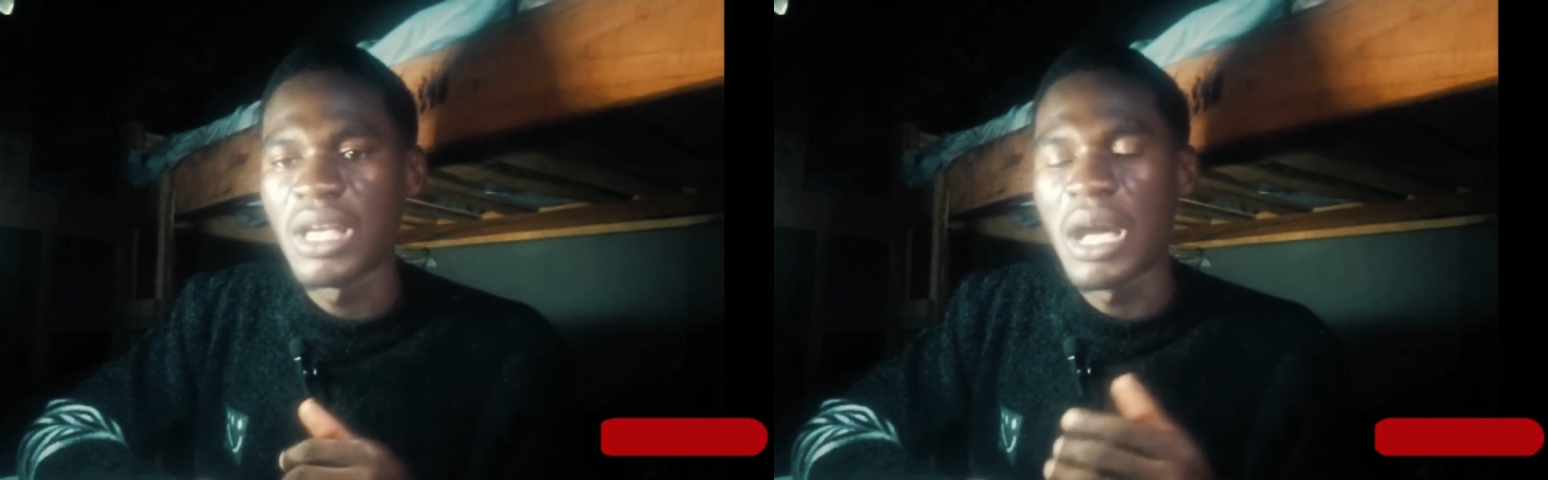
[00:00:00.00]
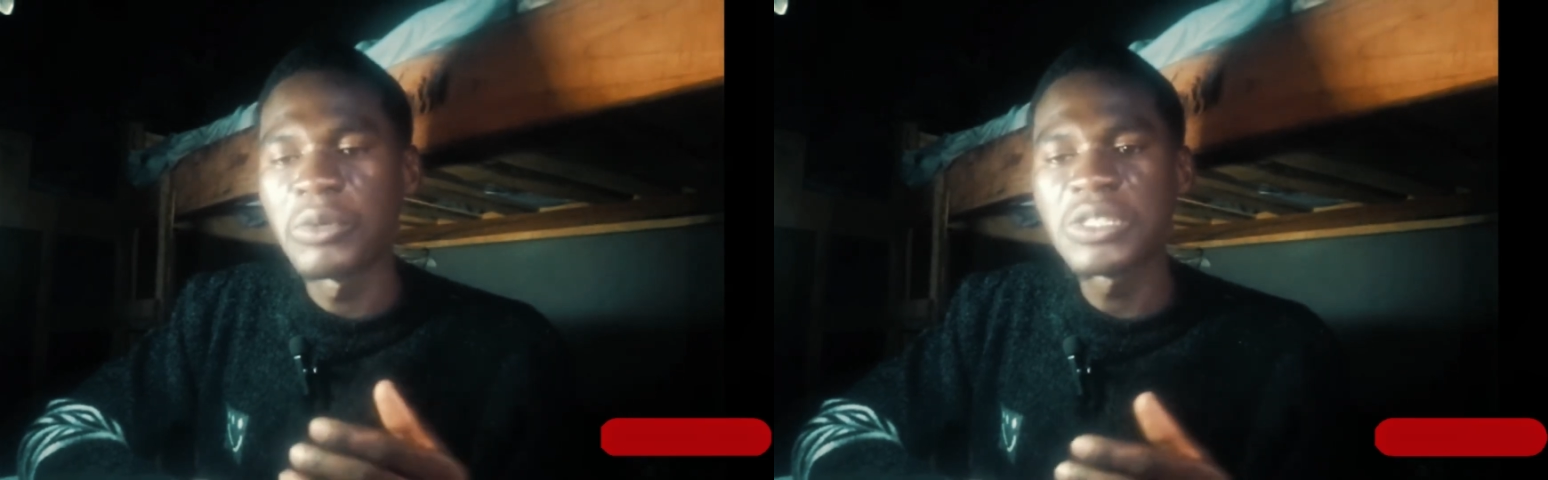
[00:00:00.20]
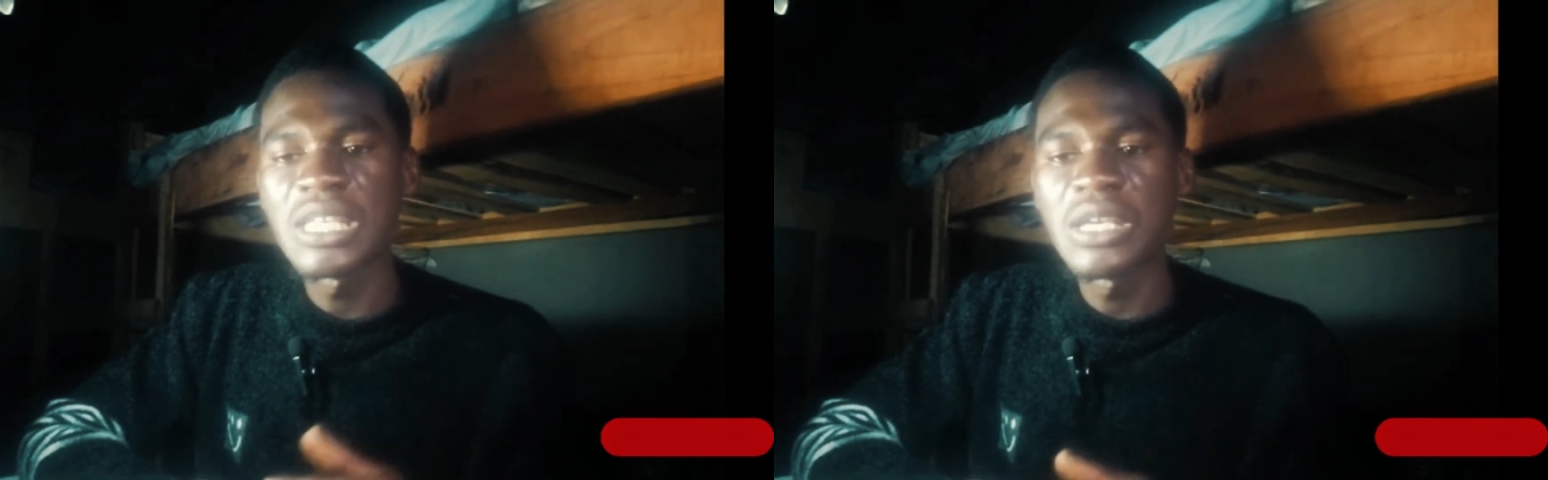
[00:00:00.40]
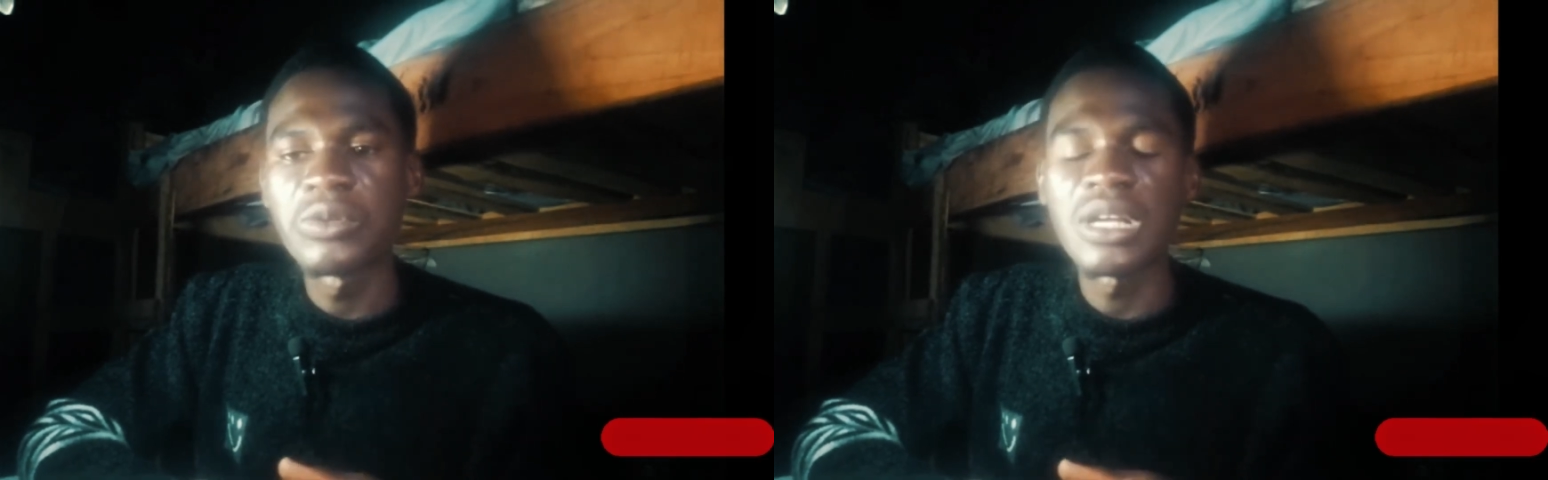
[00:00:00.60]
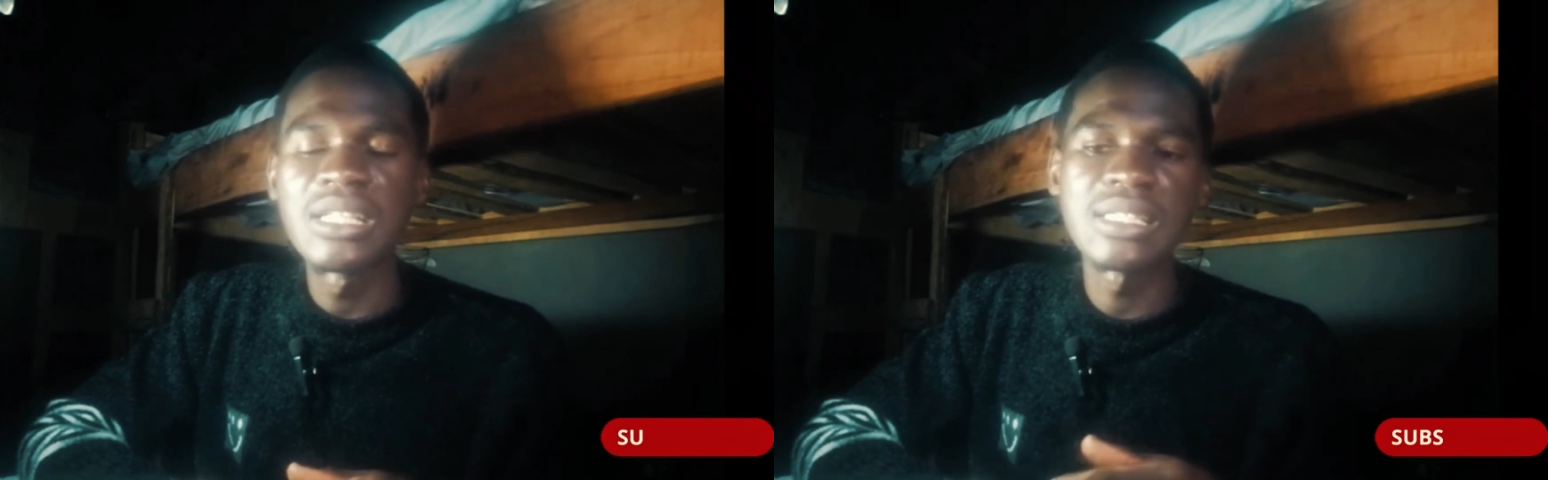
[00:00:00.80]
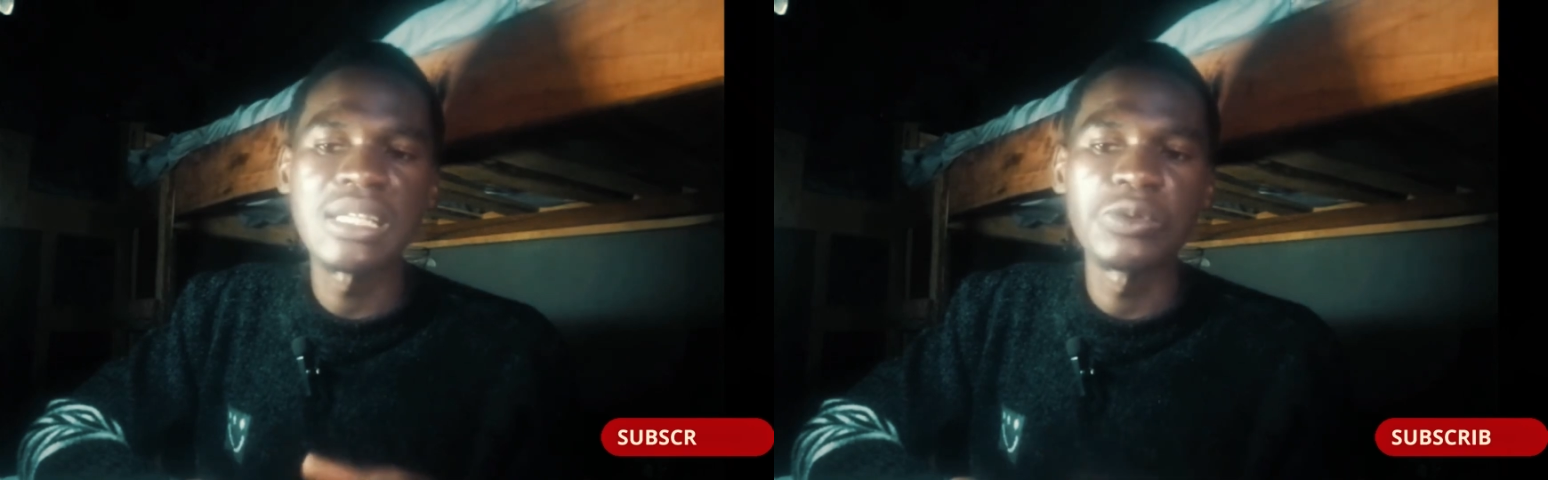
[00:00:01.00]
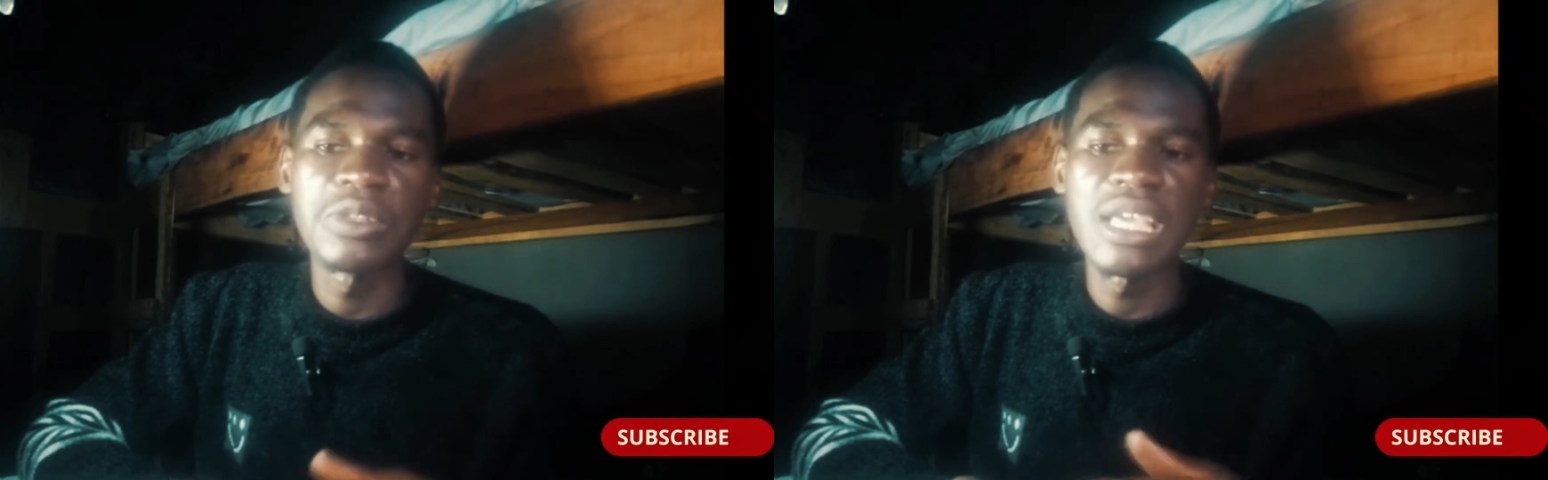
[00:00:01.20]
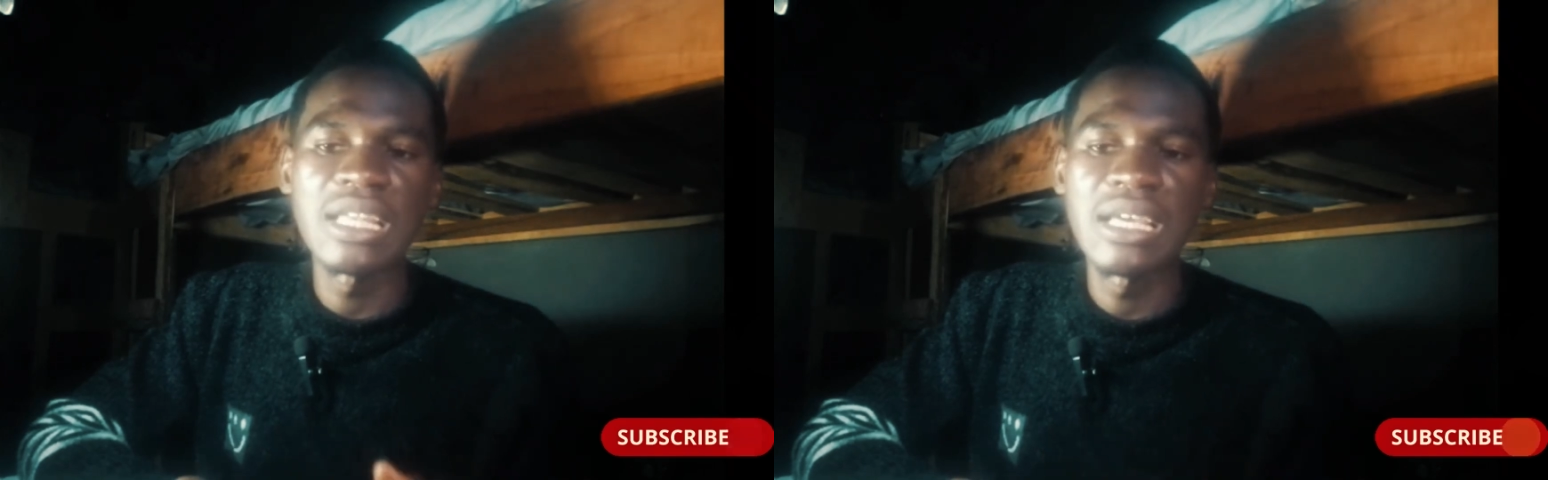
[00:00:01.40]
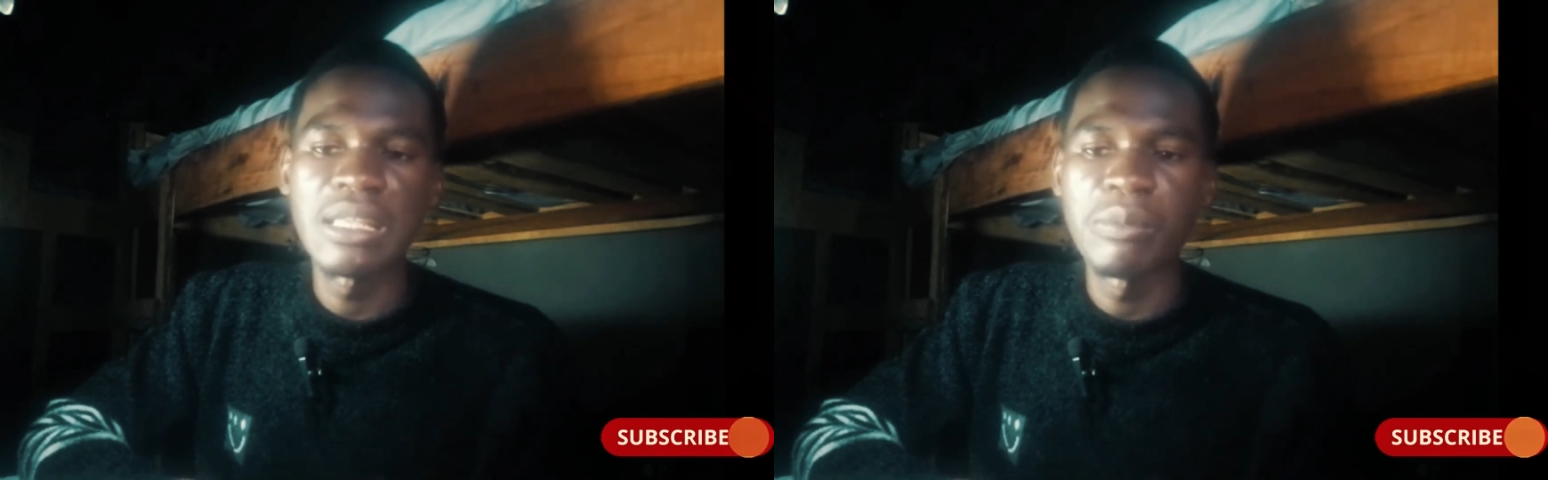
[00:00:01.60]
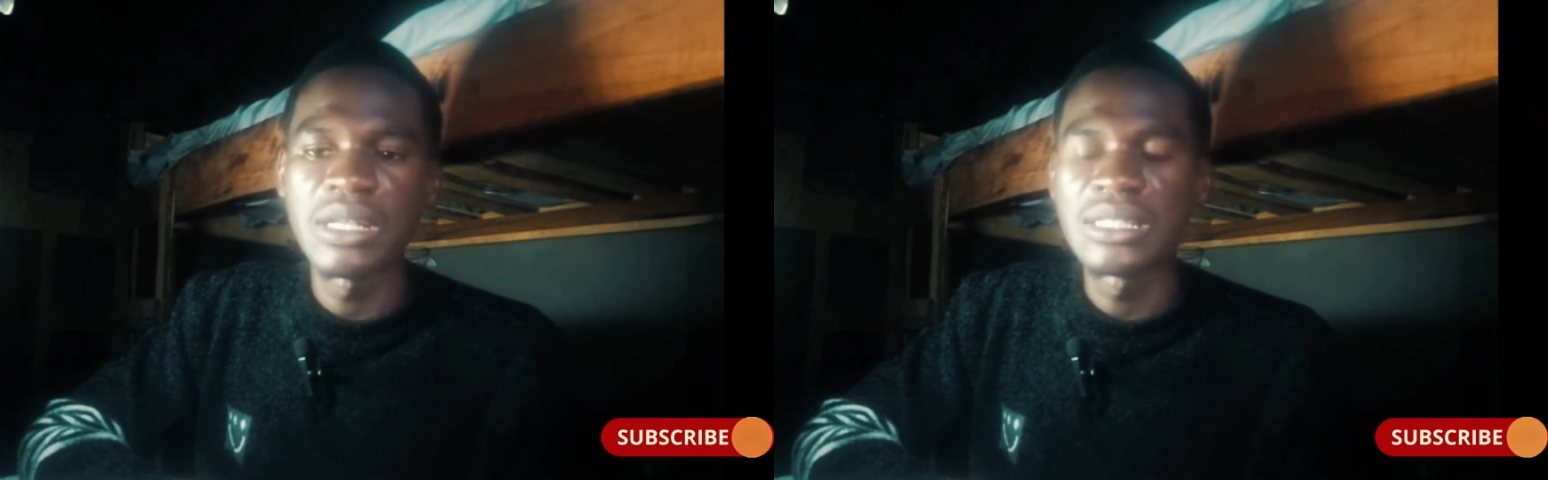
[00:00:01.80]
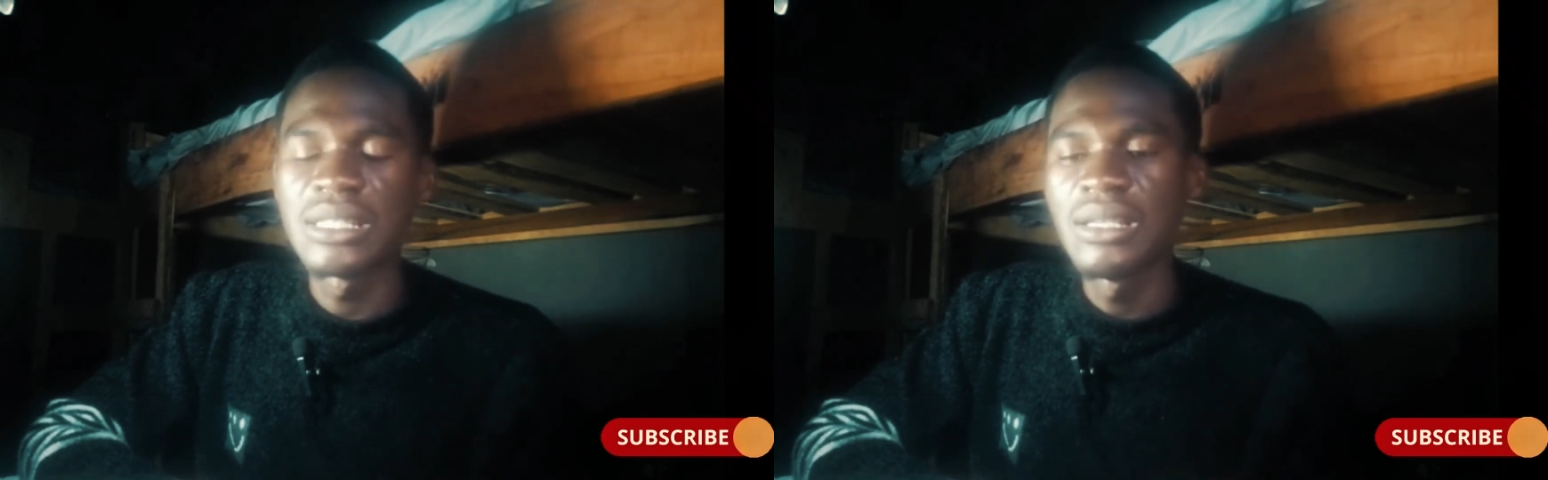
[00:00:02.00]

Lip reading: I'm not saying you can't start with any other, but